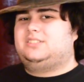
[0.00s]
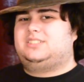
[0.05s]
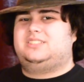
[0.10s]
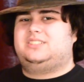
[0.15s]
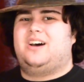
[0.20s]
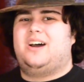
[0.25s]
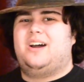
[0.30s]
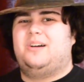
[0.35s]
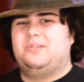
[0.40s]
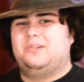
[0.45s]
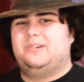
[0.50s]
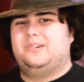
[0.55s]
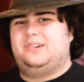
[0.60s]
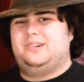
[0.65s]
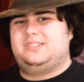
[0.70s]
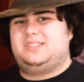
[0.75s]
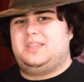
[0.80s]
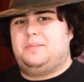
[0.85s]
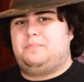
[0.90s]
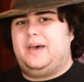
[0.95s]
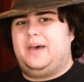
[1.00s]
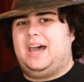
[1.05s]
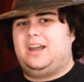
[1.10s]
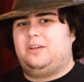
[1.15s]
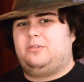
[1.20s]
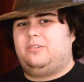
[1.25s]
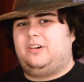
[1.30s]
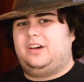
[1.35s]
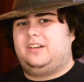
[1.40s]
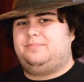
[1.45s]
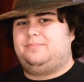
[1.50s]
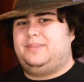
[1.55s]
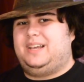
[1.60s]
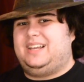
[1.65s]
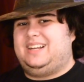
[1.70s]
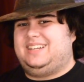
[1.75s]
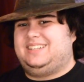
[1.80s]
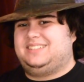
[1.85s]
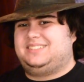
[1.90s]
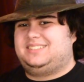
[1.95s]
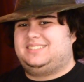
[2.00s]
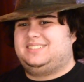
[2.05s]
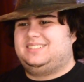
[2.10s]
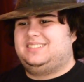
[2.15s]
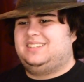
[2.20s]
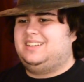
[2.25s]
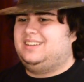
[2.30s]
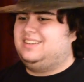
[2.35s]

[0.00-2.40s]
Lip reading: Star Wars: The Padawan Menace.